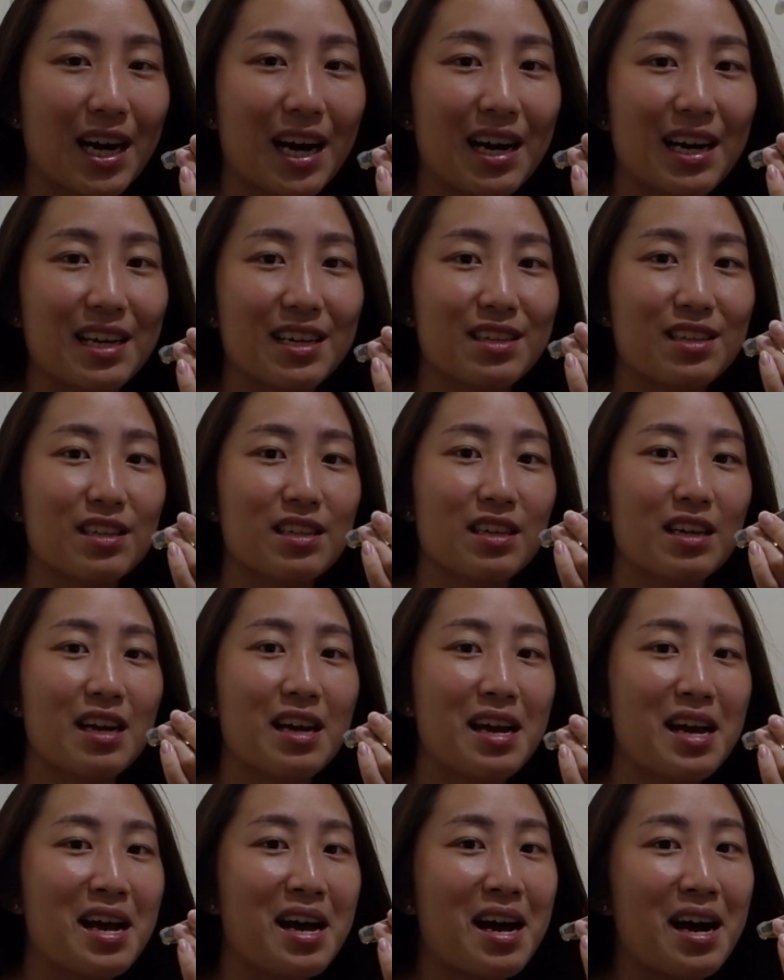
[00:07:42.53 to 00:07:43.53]
eyes.
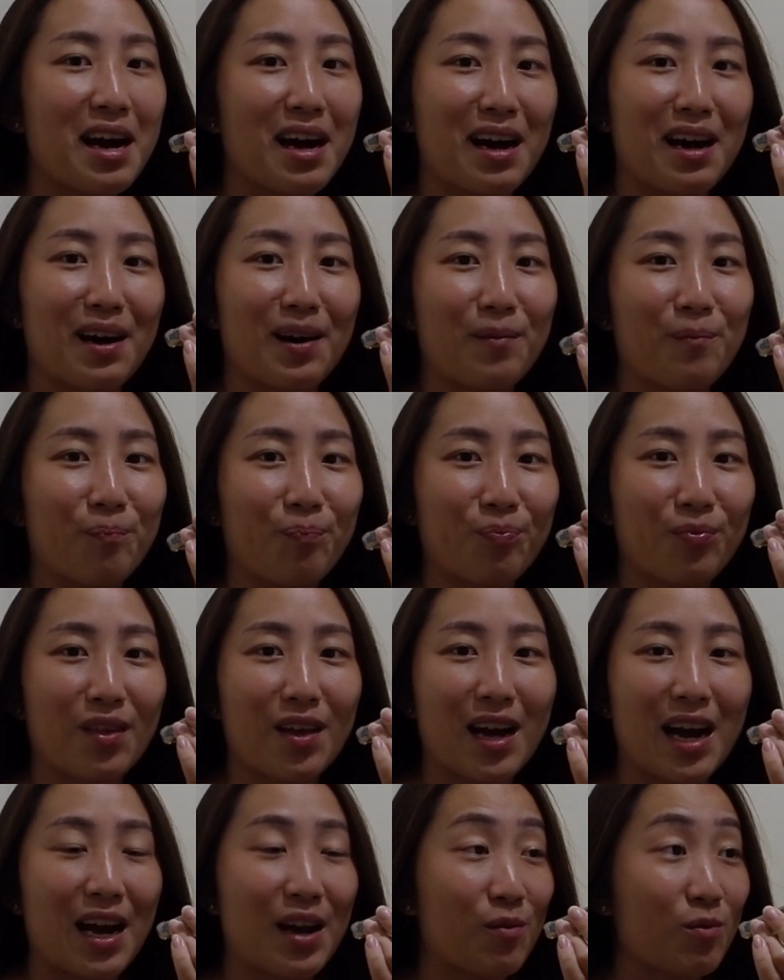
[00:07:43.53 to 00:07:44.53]

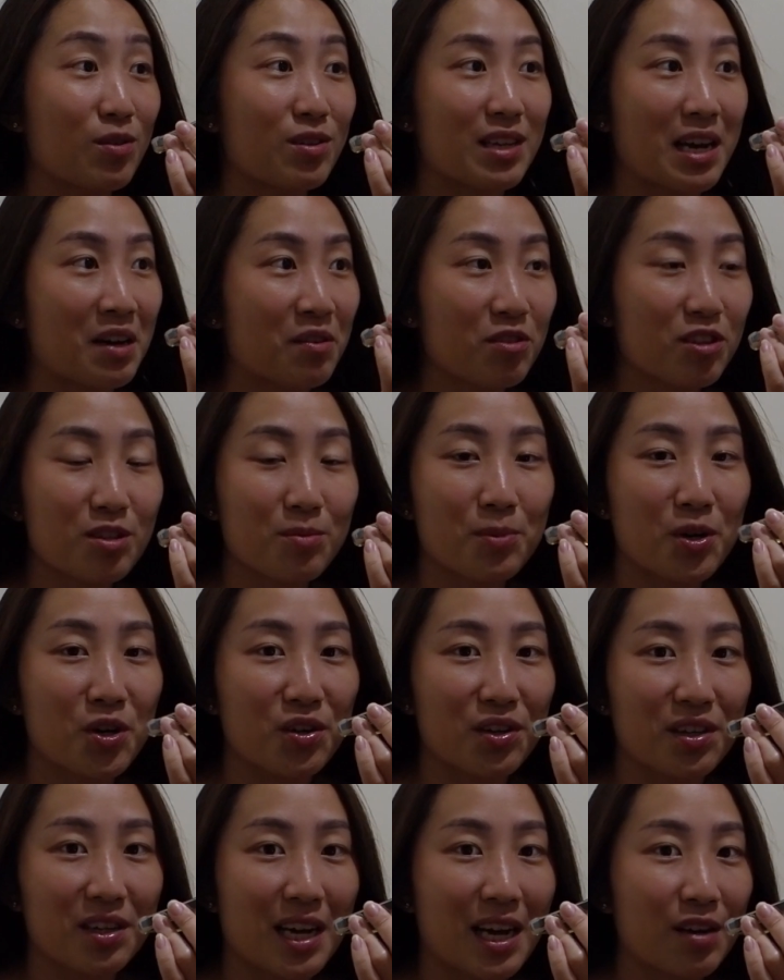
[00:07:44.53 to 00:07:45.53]
I was
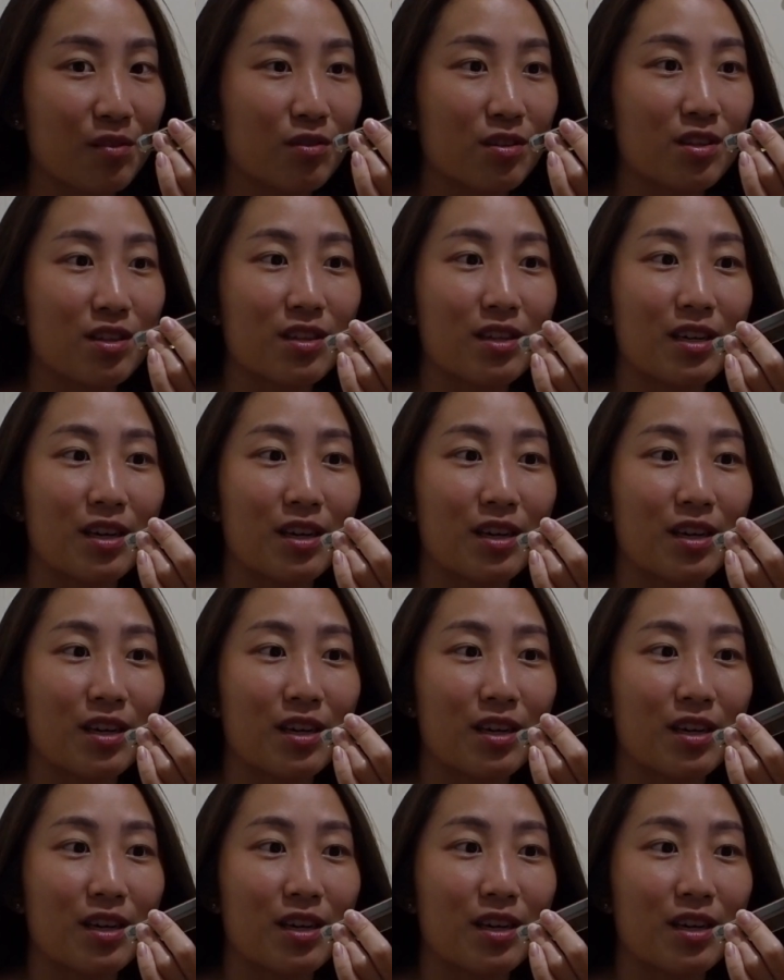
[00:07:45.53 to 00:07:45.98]
outsmarted. I was